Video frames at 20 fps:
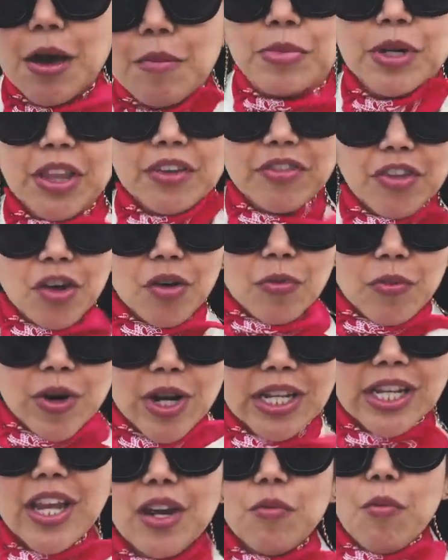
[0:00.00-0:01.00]
But if you're
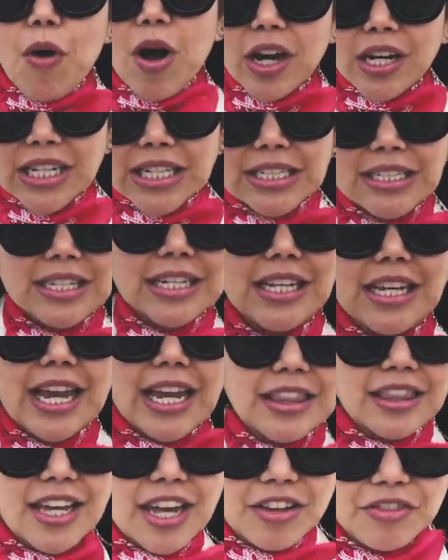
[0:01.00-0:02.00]
really wanting to
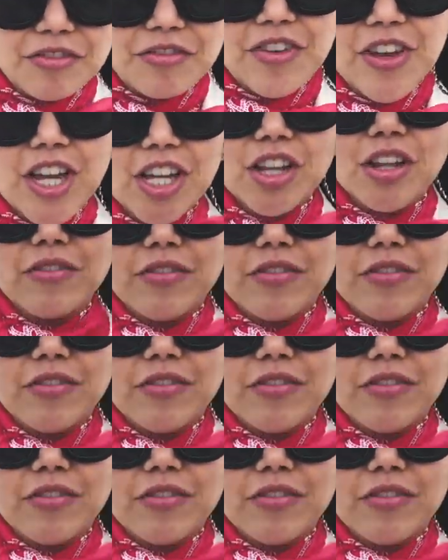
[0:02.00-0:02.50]
get that feel